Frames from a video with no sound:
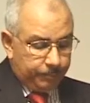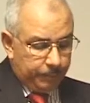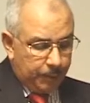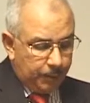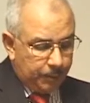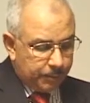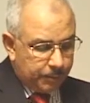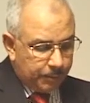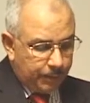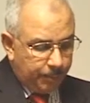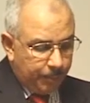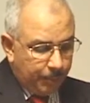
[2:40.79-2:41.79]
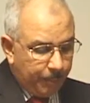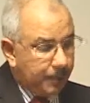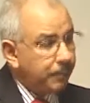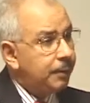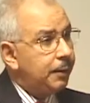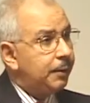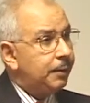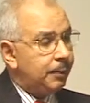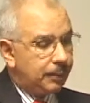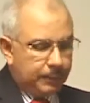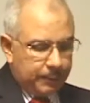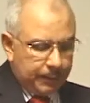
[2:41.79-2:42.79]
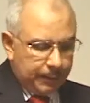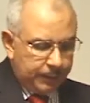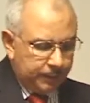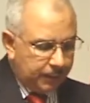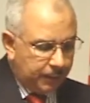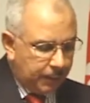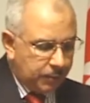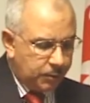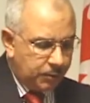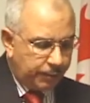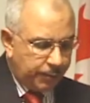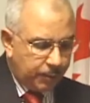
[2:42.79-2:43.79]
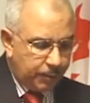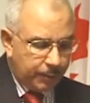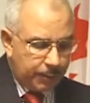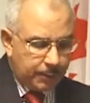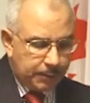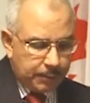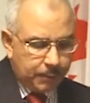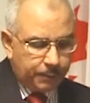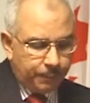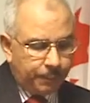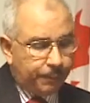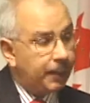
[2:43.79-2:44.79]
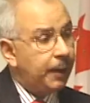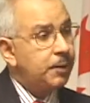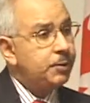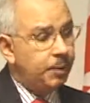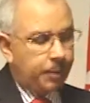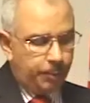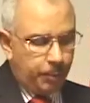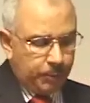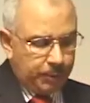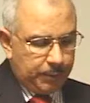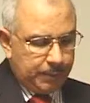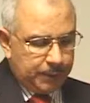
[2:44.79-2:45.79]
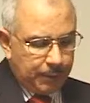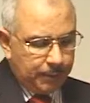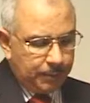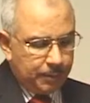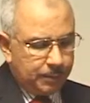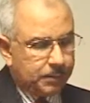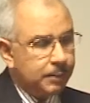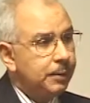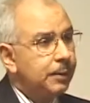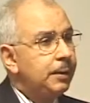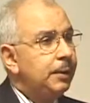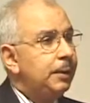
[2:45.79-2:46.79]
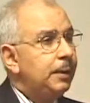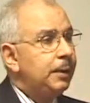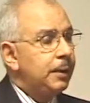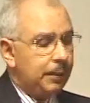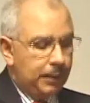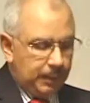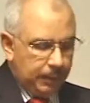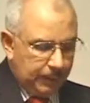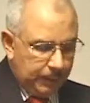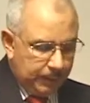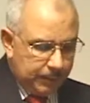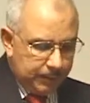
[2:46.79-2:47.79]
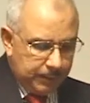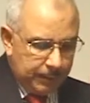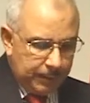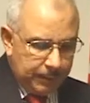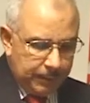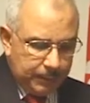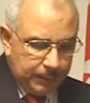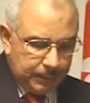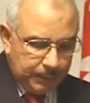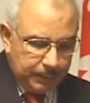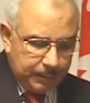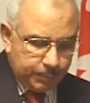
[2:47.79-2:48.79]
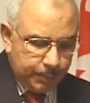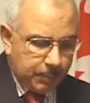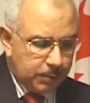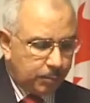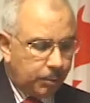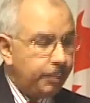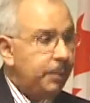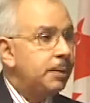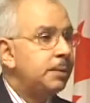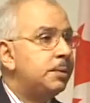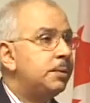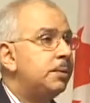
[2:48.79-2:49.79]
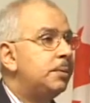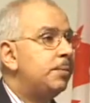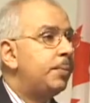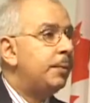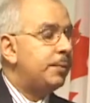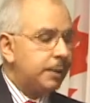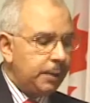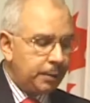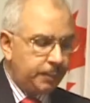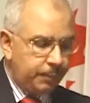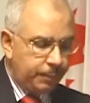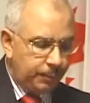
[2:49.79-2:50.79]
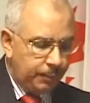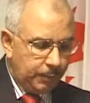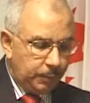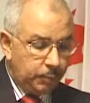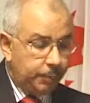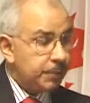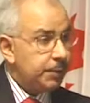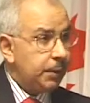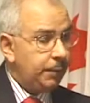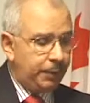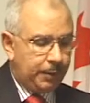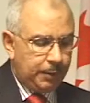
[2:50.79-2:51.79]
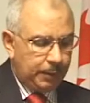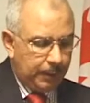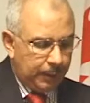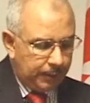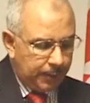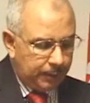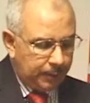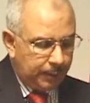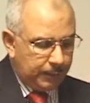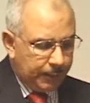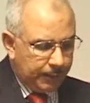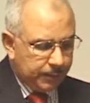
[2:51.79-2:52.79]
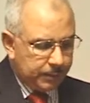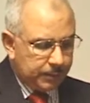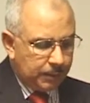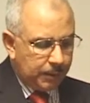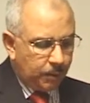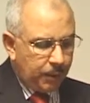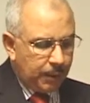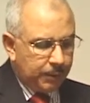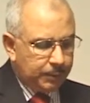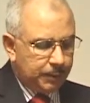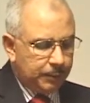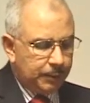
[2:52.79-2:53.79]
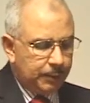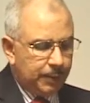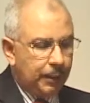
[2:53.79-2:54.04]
Because implementing an internationally recognized set of financial reporting standards is an indispensable means to preserving and enhancing the quality